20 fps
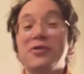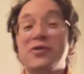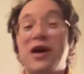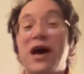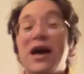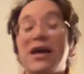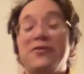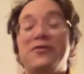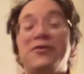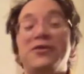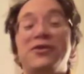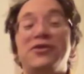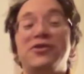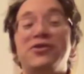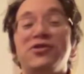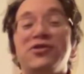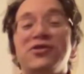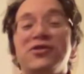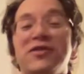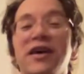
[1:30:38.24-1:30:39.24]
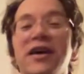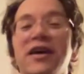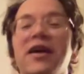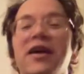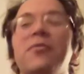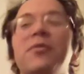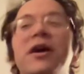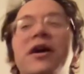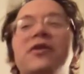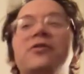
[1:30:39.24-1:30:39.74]
outside of it is just
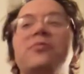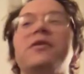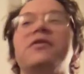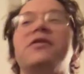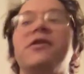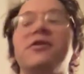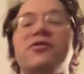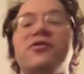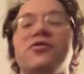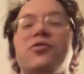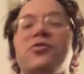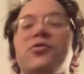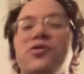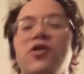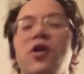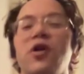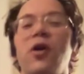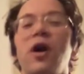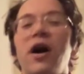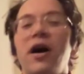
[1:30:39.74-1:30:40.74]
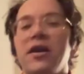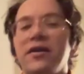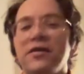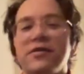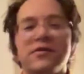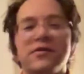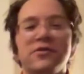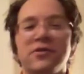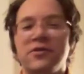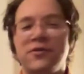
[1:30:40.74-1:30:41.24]
like my expectations were so high
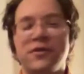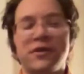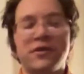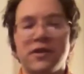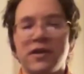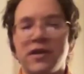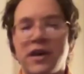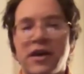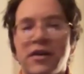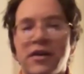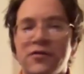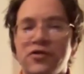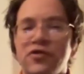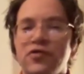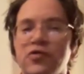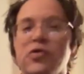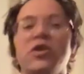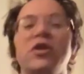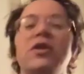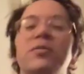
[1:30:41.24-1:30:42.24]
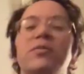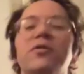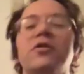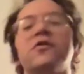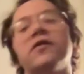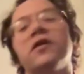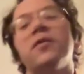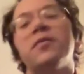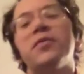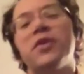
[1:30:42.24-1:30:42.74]
because it just feels like out of a dream or
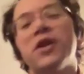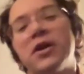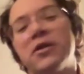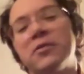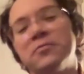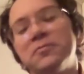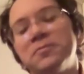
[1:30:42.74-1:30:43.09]
something.